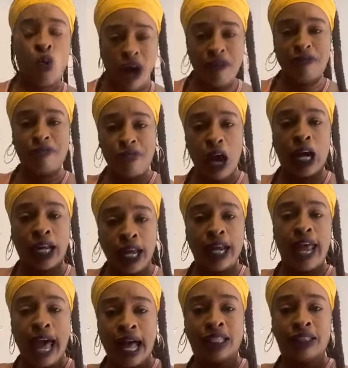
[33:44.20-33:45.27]
What
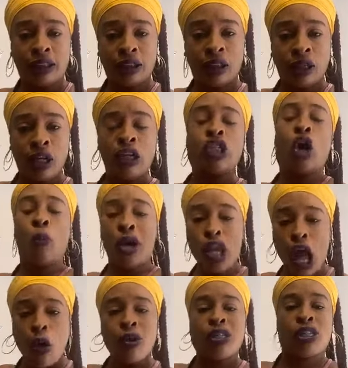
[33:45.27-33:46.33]
fucking else? So
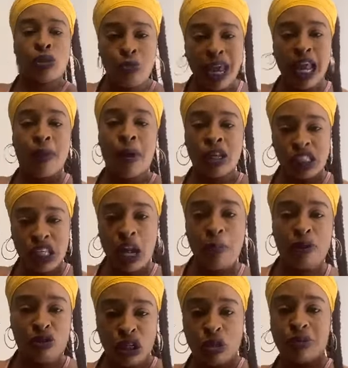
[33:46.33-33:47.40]
when y'all was speak about
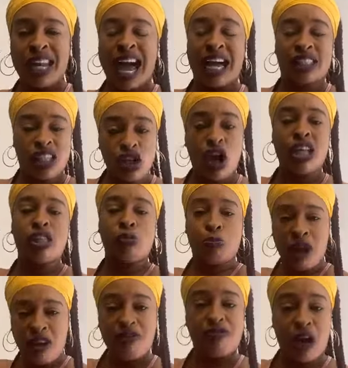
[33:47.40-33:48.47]
Cindy Patrice with Jackson, y'all
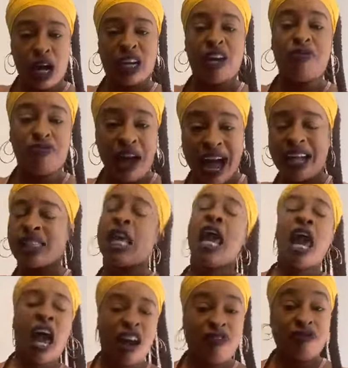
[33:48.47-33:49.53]
speak fucking
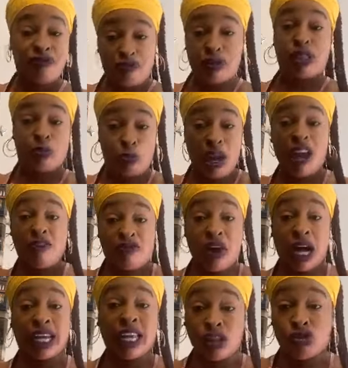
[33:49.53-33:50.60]
facts and speak
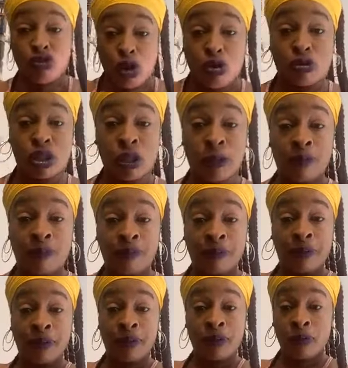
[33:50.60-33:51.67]
fucking truth.
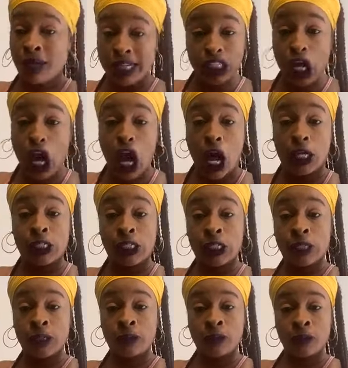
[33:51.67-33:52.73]
Real talks.
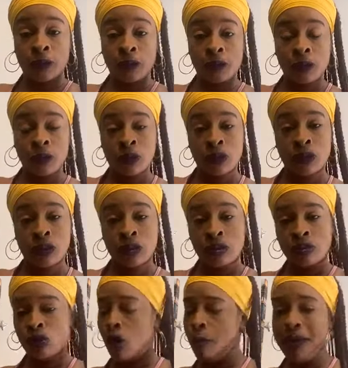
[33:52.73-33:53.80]

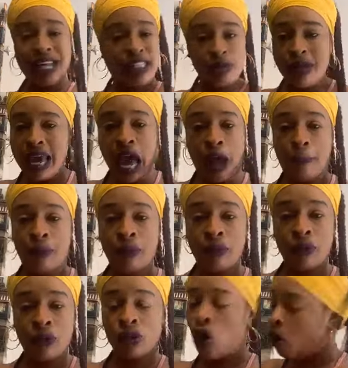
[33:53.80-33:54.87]
Don't mix me
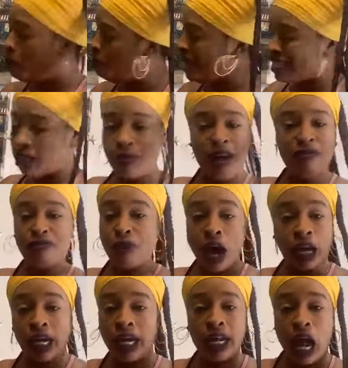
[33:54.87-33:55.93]
up. Don't mix me
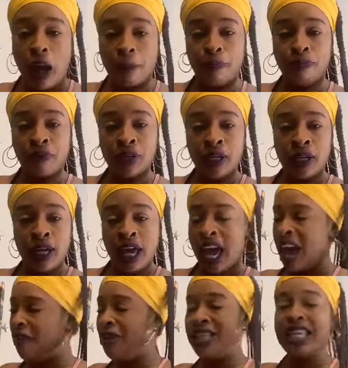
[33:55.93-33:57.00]
fucking up.
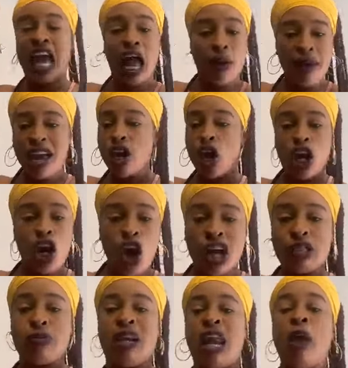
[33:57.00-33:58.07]
Every time I go to
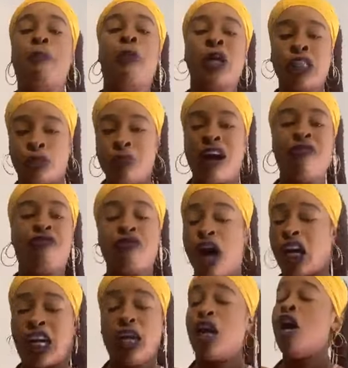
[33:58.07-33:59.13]
the hospital, I push my
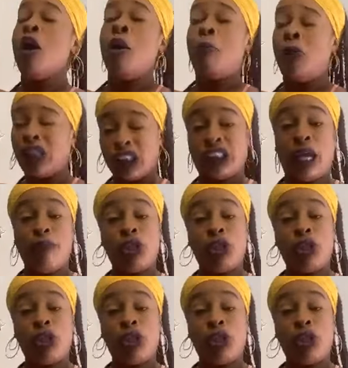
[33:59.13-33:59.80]
fucking, push